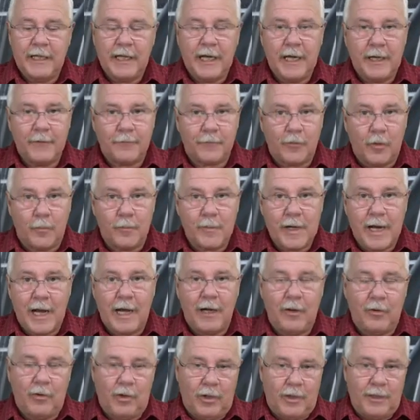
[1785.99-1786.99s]
and from
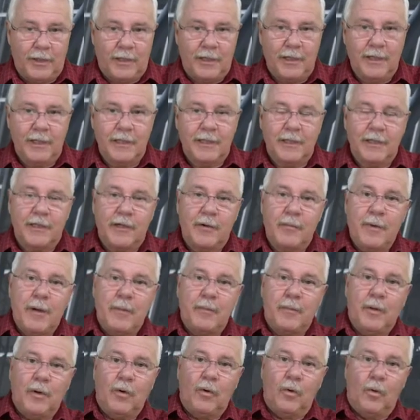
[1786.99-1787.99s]
now on,
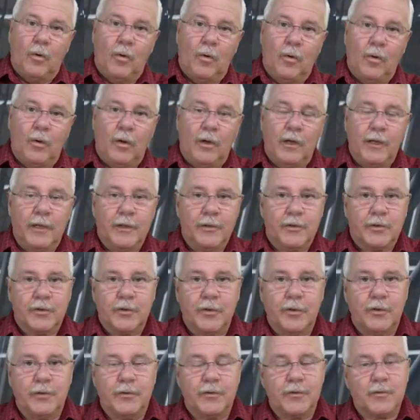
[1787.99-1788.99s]
remember, all
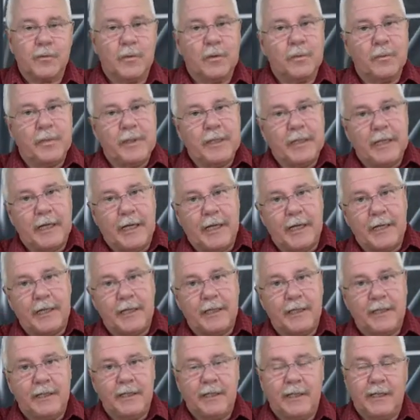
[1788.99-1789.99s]
turns will be like
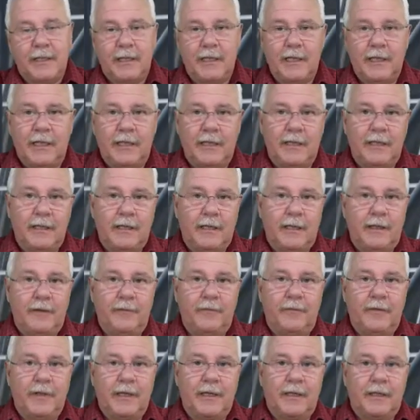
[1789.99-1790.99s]
in a
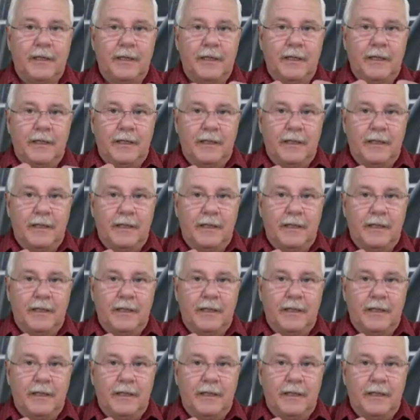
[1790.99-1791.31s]
VIC,